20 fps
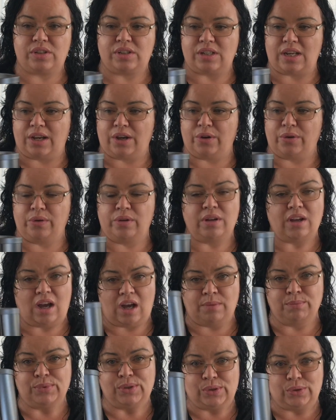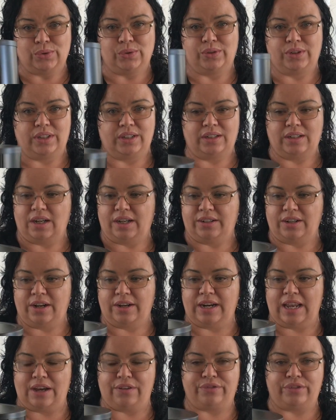So I'm sorted. I
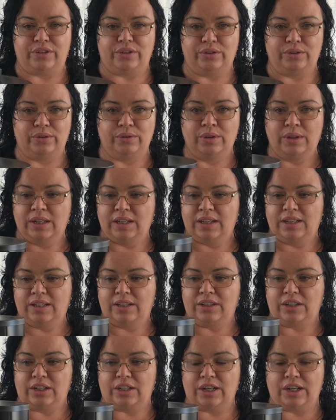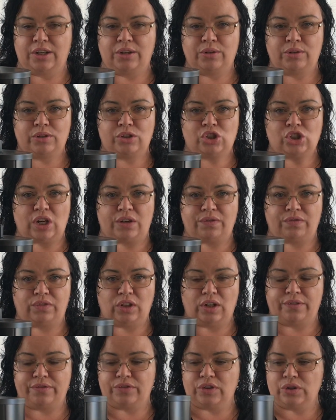don't have to, you know,
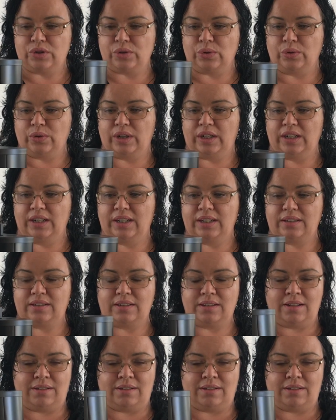shuffle off the toilet.